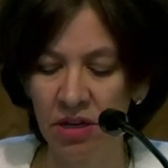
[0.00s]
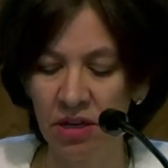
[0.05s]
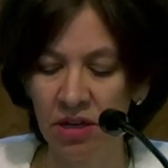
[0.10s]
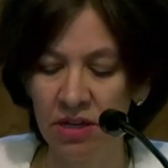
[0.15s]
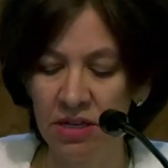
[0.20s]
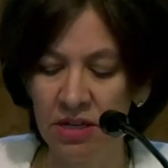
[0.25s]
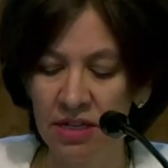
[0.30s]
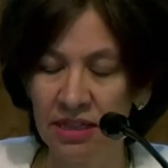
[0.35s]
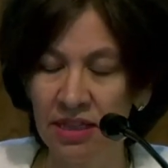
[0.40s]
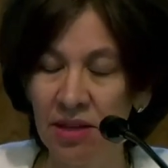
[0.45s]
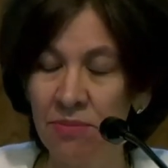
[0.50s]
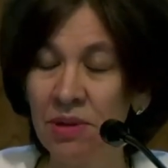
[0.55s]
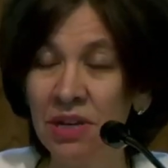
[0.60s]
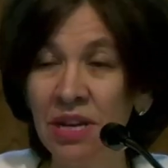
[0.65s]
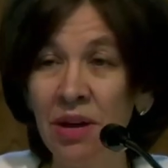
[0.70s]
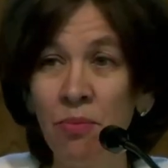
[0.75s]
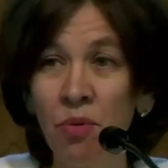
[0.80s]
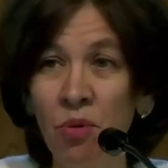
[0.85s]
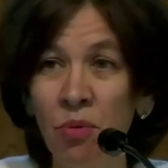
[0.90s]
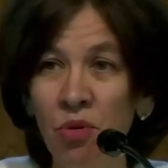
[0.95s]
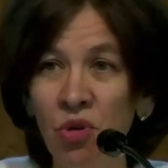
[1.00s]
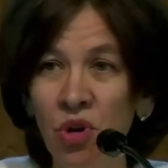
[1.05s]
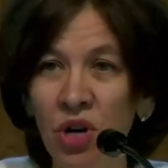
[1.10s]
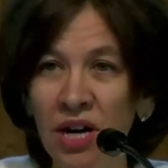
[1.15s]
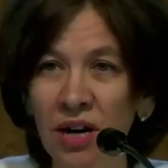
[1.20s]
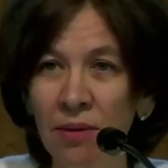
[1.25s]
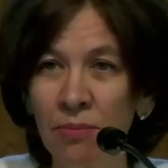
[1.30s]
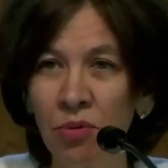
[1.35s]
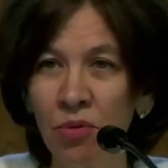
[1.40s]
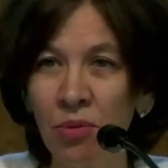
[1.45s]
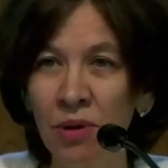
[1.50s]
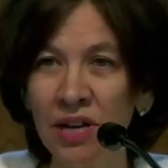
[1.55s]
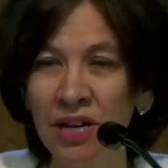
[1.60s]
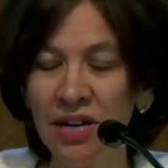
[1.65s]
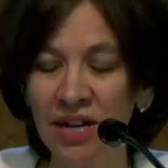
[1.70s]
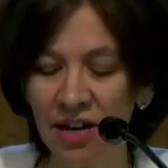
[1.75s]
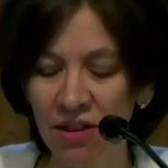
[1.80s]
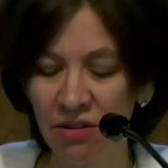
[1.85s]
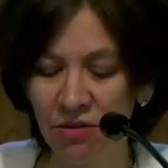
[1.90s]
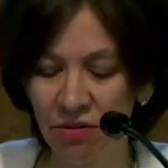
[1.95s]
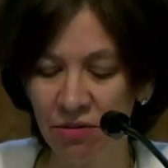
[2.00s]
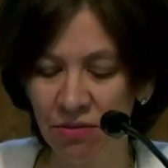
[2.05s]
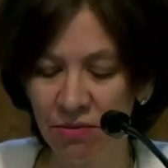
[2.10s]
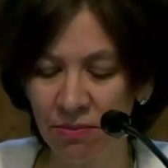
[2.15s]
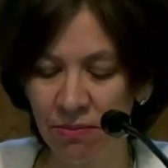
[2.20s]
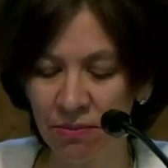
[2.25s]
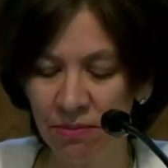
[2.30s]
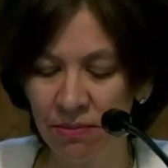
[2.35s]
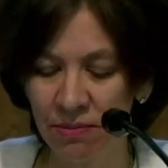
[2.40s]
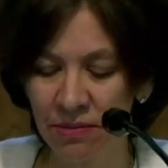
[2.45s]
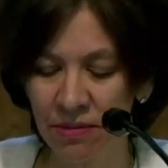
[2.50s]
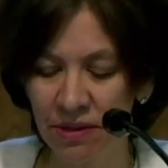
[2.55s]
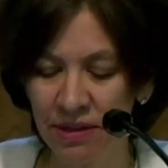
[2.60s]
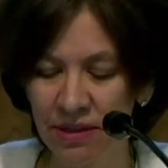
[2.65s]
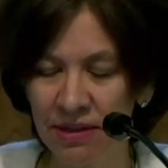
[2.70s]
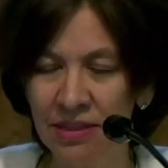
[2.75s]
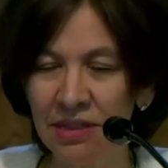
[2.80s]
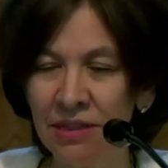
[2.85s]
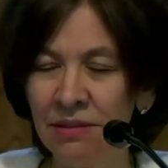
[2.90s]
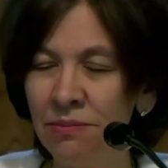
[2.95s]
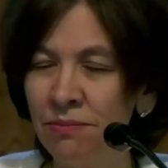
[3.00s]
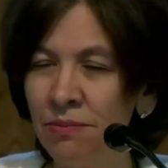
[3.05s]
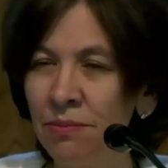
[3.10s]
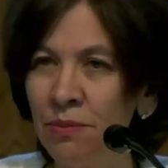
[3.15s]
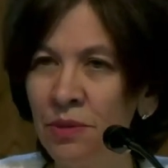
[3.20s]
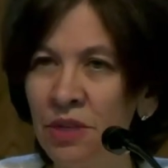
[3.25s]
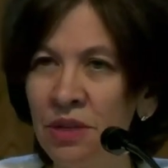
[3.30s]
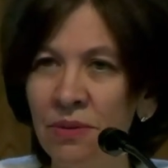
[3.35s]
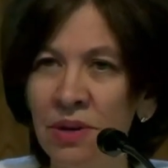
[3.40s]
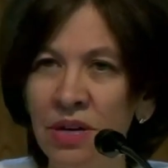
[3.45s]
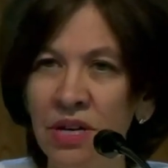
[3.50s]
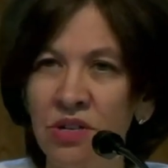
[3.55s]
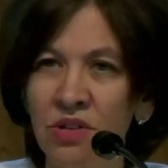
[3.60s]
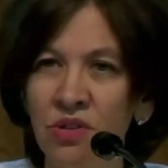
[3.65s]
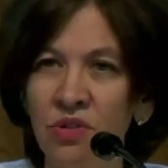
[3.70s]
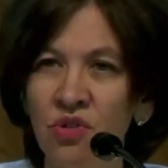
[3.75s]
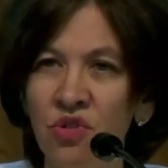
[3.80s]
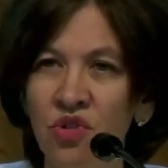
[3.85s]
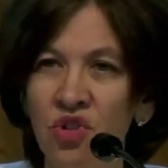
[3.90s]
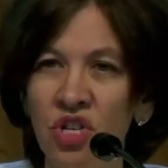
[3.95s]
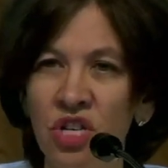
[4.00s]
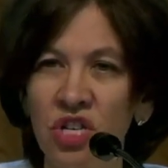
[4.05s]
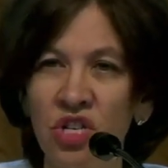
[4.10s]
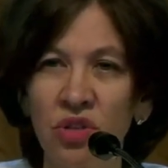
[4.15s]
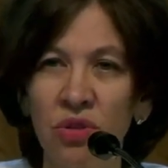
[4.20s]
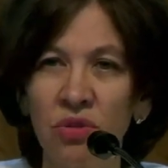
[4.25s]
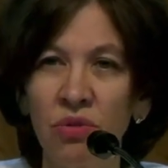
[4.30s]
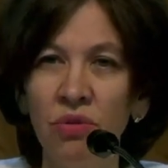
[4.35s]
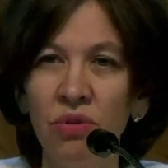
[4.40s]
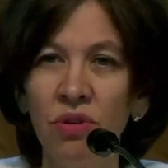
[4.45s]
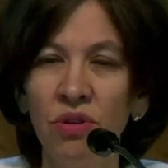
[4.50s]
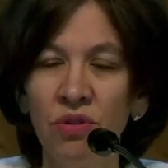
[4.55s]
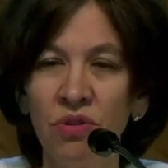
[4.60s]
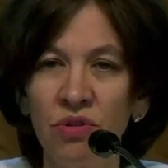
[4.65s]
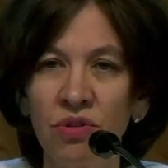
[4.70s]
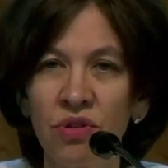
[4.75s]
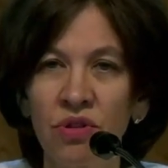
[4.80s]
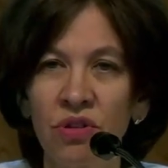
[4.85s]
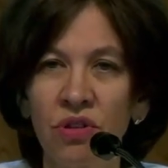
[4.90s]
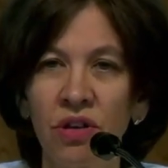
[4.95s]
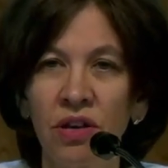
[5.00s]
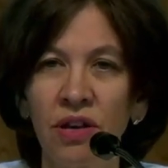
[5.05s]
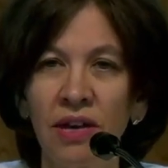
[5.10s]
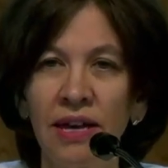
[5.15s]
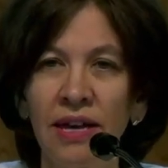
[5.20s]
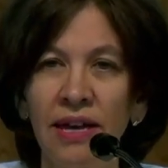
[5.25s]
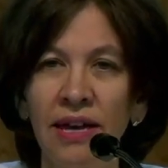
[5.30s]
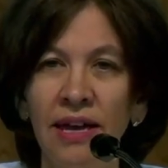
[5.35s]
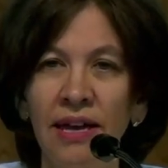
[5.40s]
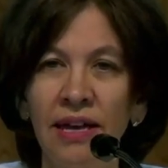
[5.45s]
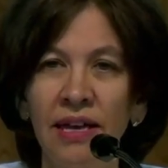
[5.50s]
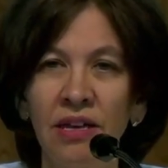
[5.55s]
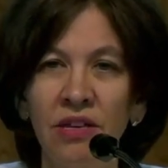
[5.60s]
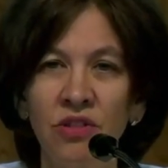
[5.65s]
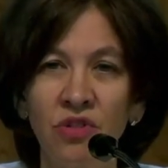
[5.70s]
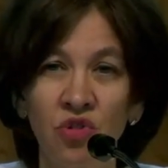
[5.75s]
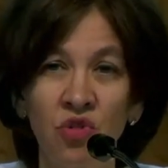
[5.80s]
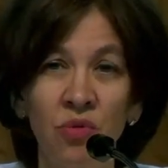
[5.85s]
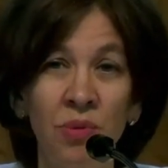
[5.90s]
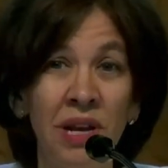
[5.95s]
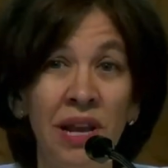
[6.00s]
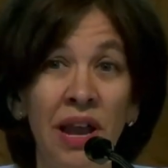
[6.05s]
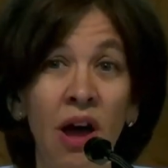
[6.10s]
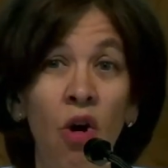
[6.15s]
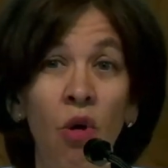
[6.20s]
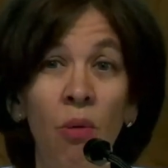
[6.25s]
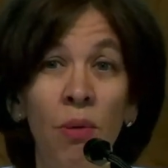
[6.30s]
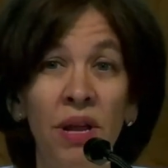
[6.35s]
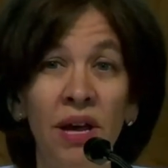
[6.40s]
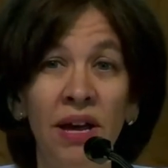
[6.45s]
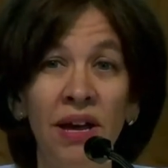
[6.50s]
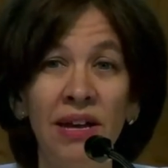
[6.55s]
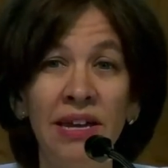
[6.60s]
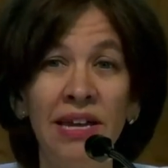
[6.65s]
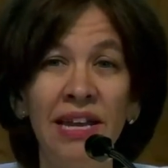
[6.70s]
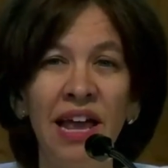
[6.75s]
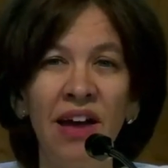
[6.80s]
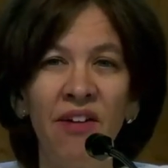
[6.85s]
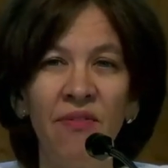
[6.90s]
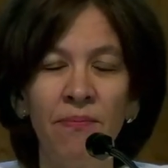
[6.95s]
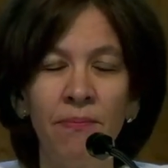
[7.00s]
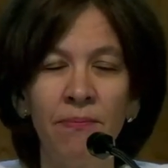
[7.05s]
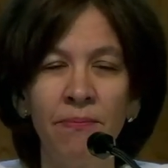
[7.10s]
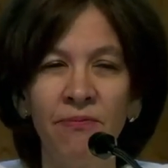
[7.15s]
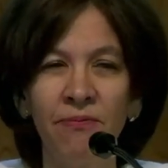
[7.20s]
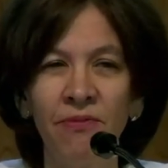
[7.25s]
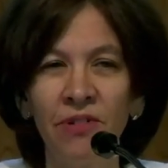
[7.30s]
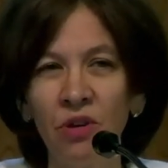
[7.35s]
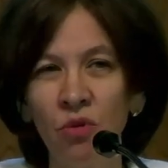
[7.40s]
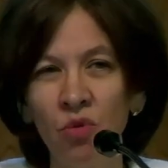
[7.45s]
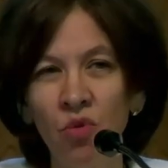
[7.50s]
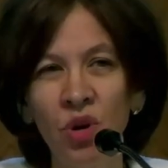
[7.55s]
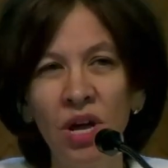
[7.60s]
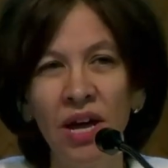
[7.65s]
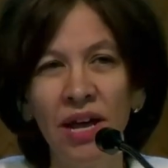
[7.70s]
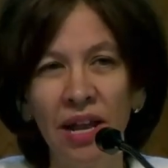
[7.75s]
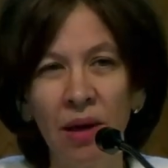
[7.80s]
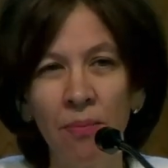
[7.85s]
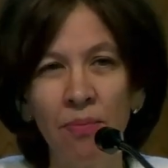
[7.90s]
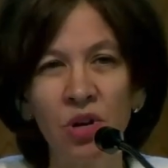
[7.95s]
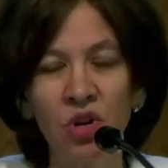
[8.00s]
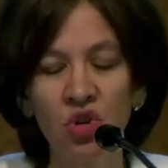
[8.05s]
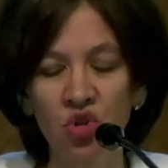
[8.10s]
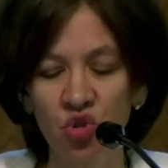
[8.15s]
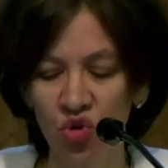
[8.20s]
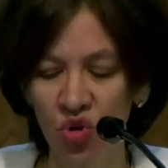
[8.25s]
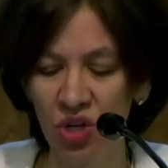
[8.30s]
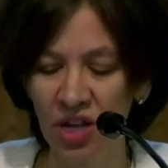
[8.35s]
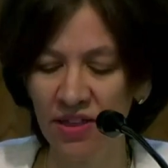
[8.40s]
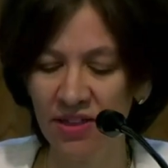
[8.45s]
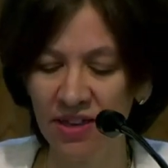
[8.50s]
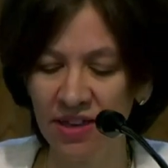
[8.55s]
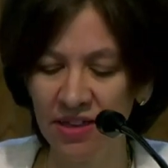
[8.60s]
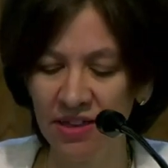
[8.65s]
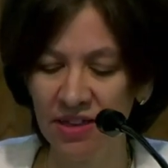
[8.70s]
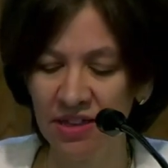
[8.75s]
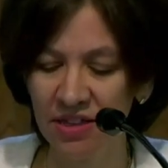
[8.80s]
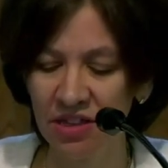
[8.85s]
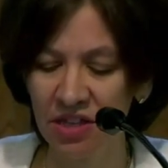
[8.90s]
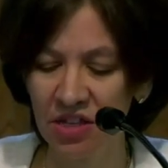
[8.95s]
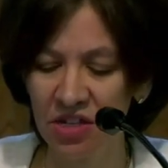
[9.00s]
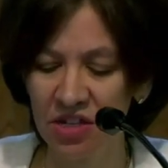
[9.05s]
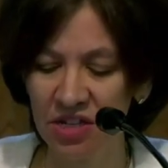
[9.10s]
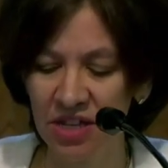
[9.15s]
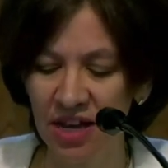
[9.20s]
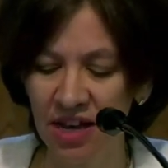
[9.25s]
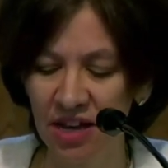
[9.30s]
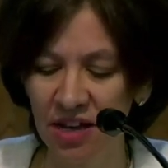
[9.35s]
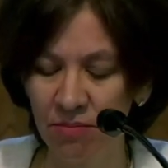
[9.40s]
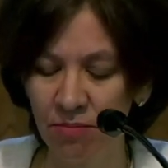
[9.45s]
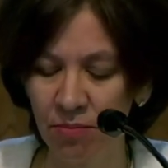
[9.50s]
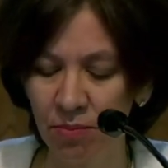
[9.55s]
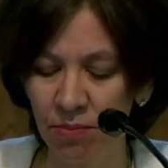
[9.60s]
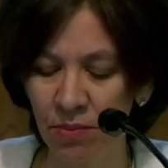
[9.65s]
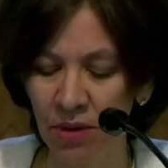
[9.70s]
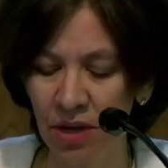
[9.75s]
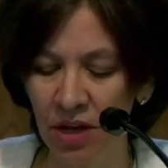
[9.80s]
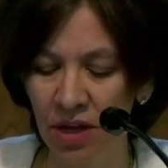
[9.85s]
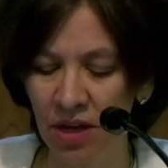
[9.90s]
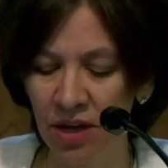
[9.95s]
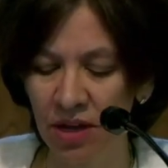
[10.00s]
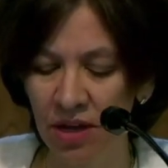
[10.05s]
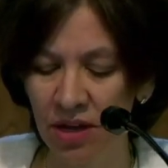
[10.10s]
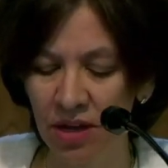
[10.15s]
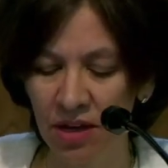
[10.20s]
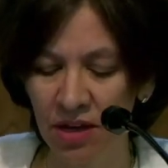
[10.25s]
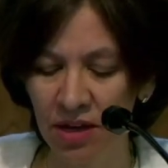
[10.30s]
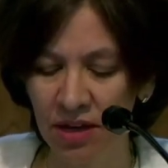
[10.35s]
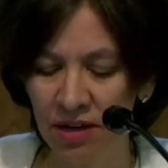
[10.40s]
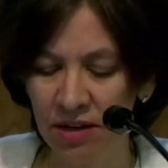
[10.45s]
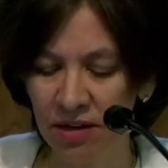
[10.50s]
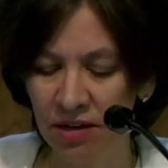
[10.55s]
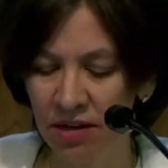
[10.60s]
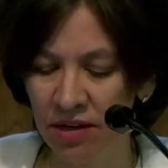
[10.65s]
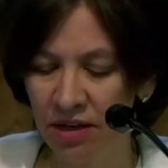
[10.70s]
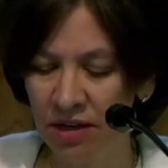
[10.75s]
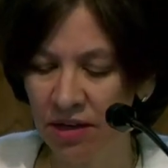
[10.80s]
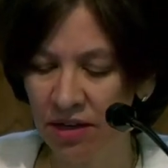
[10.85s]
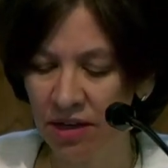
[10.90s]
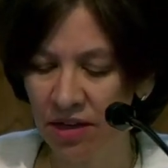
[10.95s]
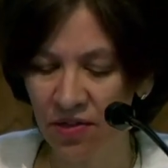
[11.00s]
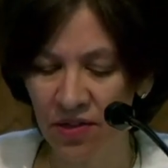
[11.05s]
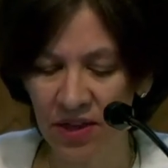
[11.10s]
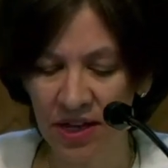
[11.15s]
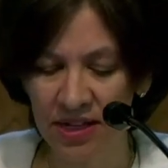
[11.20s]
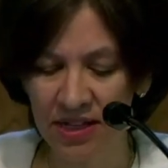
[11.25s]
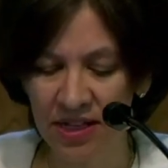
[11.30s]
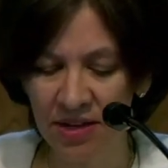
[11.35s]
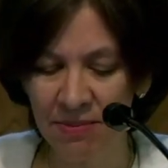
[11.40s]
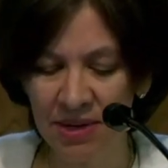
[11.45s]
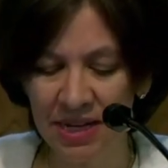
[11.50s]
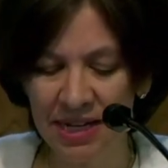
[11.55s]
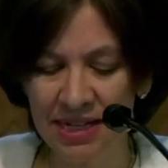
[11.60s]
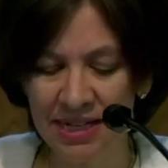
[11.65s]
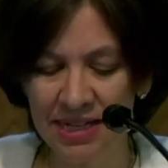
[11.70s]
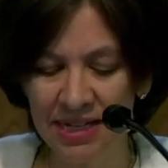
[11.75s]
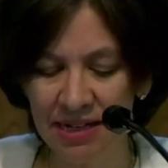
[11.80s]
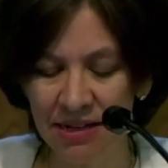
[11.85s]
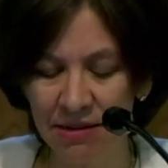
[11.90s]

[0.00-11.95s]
Wittgenstein Gesamtgabe. She has also published several research studies on the works and the person of Wittgenstein.